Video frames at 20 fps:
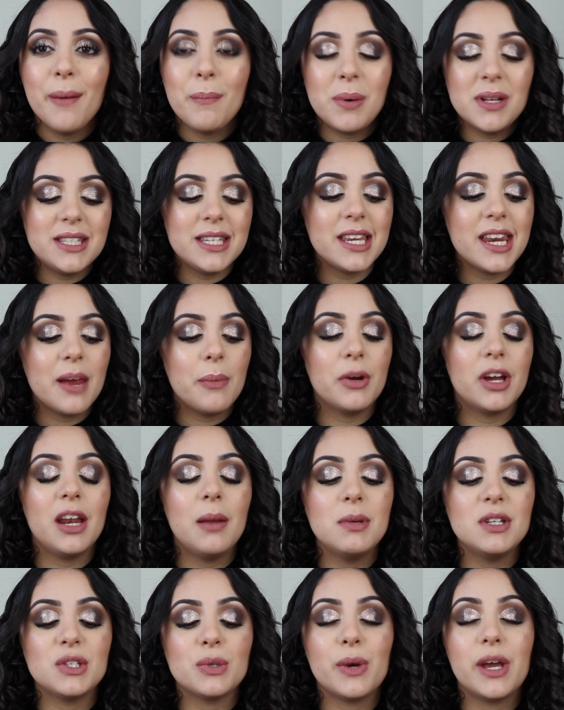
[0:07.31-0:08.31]
but today we're
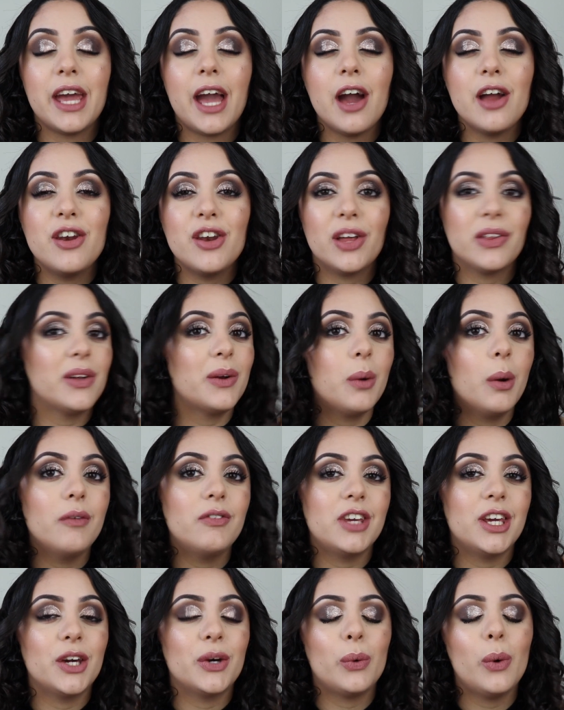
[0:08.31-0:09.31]
gonna be doing another
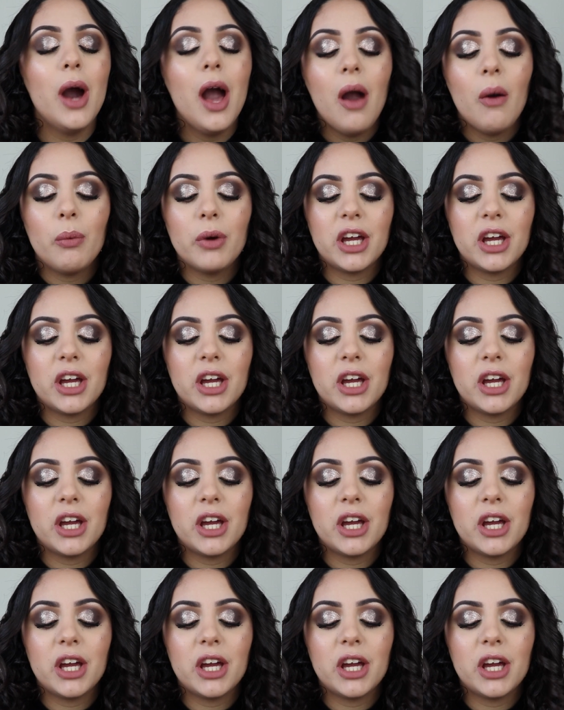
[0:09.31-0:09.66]
review.